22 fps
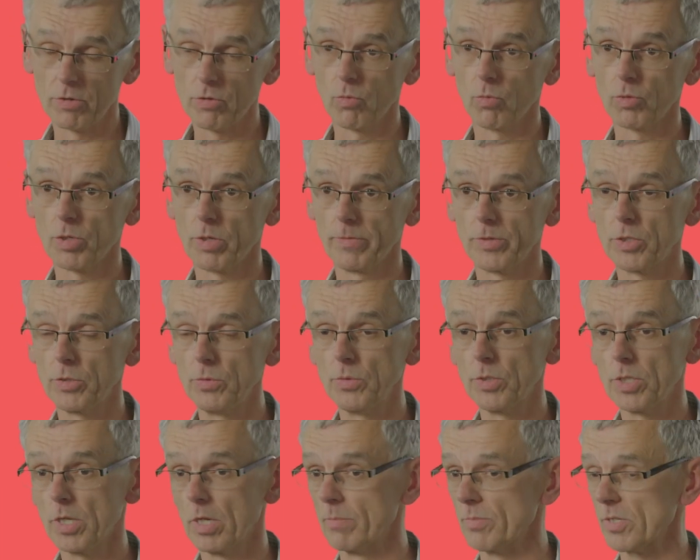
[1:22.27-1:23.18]
taught over two
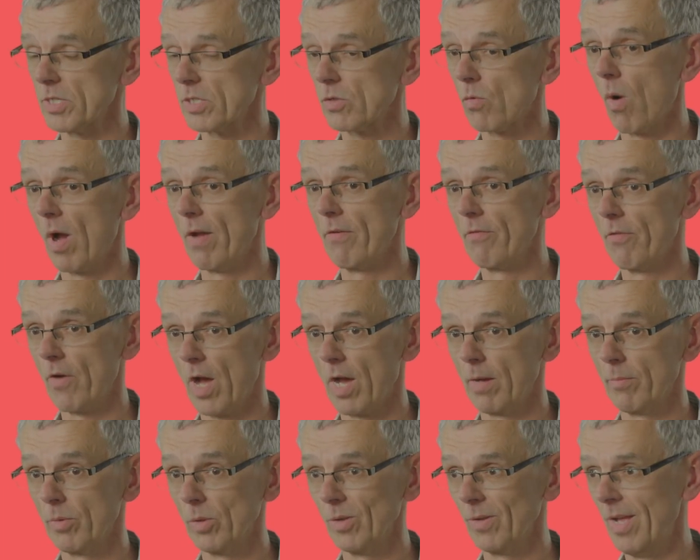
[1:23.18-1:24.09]
terms is quite
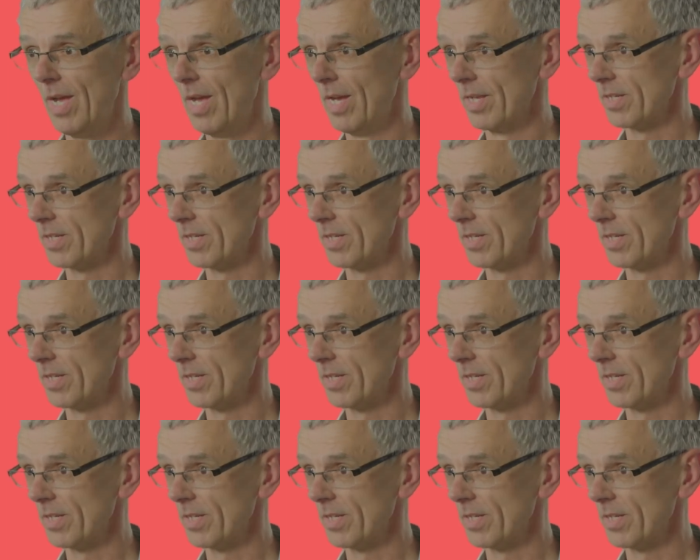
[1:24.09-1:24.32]
viable.